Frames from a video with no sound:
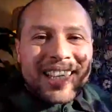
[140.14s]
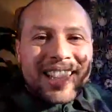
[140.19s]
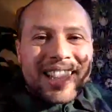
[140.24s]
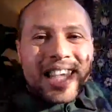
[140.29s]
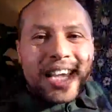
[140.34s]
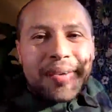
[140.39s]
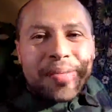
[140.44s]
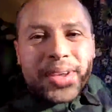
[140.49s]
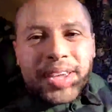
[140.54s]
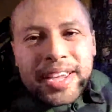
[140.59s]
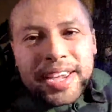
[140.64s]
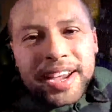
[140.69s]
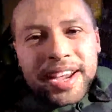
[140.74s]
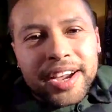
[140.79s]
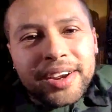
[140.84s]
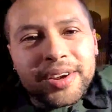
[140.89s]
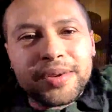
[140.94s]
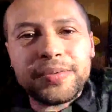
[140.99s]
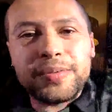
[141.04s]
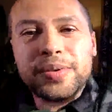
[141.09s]
there we
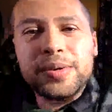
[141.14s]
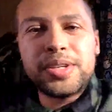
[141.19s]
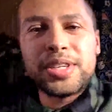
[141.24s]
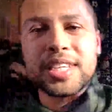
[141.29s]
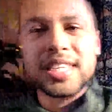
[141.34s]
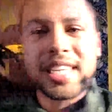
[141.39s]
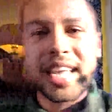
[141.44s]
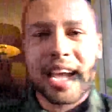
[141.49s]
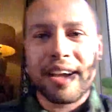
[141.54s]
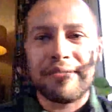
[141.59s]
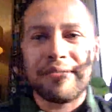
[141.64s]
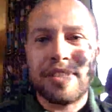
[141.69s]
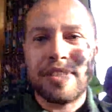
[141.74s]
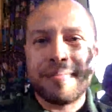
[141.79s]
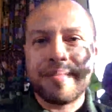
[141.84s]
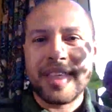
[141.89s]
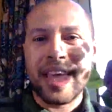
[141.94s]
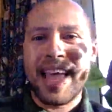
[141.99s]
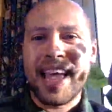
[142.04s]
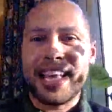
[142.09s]
go. We'll just have
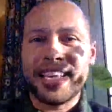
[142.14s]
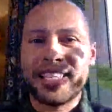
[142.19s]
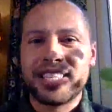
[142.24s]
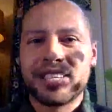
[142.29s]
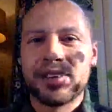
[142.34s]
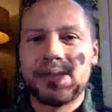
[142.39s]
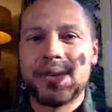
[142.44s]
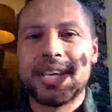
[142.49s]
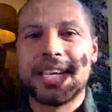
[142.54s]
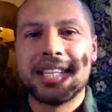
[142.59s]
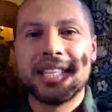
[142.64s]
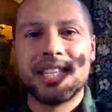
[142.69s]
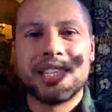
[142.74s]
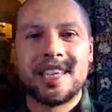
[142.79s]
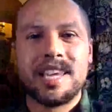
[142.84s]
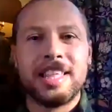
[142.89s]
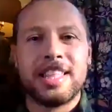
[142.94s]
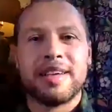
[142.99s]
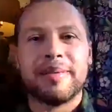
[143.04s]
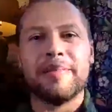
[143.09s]
them there so we can
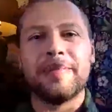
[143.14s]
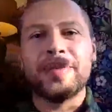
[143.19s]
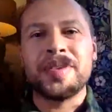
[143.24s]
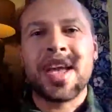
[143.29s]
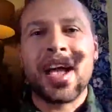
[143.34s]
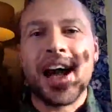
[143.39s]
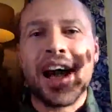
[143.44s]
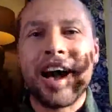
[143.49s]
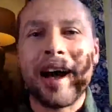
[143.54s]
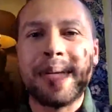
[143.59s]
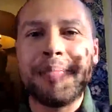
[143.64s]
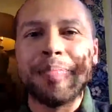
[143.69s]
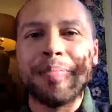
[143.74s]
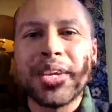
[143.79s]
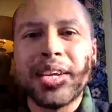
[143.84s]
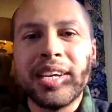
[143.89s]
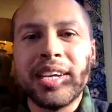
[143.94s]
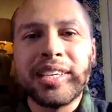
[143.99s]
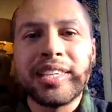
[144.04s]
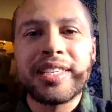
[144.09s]
see them.
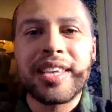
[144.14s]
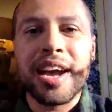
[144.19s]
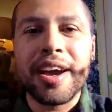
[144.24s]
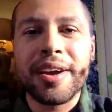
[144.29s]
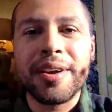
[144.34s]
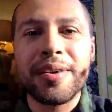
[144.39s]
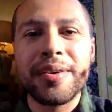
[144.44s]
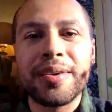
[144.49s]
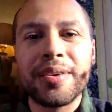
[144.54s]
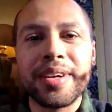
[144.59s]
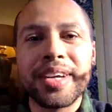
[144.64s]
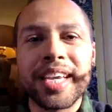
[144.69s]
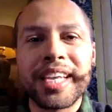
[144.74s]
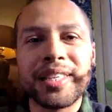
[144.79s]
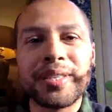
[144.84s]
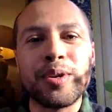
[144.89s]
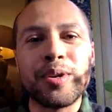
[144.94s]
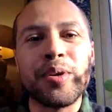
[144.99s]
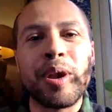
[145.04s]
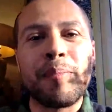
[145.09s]
So
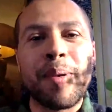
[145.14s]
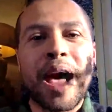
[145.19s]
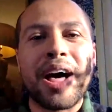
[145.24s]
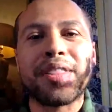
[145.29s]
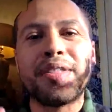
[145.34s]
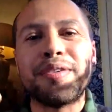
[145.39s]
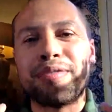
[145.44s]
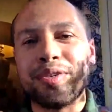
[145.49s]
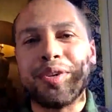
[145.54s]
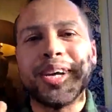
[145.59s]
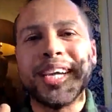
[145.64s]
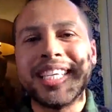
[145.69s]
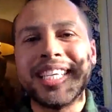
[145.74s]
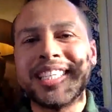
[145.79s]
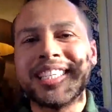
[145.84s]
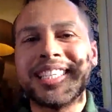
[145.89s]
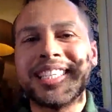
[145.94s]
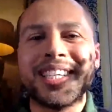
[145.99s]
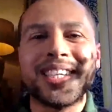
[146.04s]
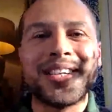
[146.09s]
it's all about the
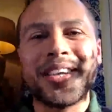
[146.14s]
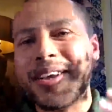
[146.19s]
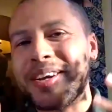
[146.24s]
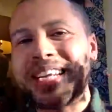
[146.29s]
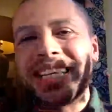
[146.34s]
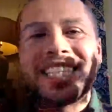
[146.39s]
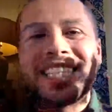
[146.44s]
voice. You don't need